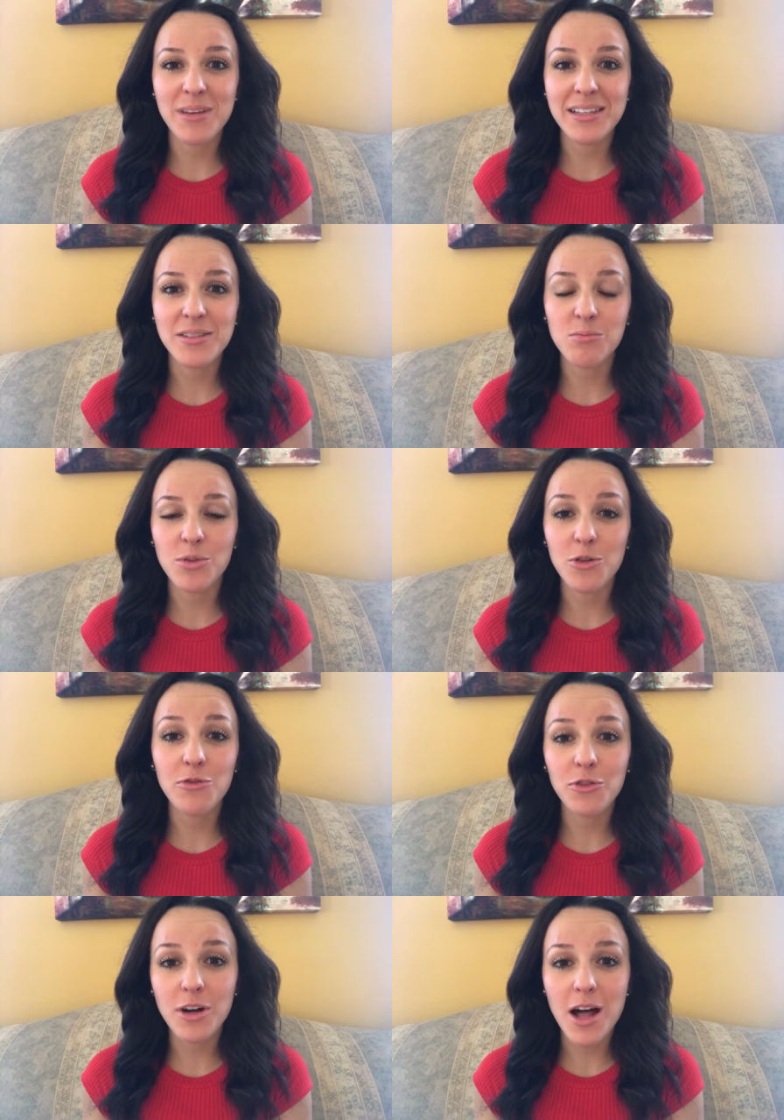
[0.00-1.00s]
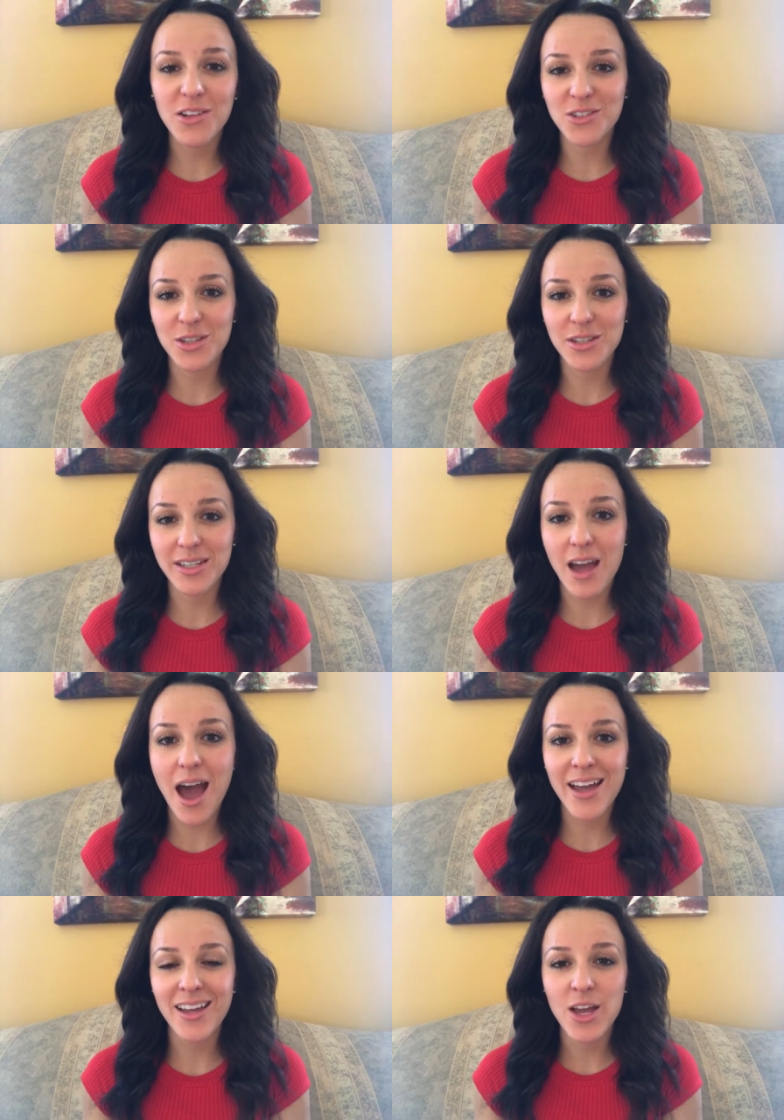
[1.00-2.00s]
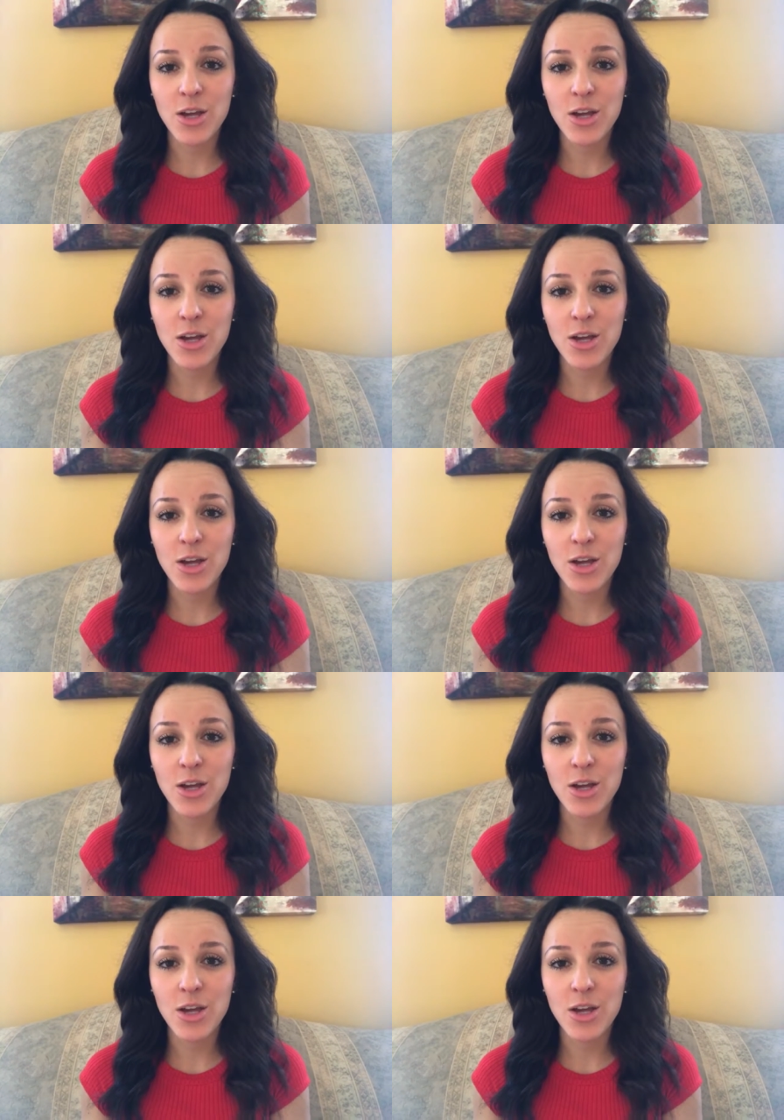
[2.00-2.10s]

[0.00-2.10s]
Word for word: be some beautiful colors in the sky.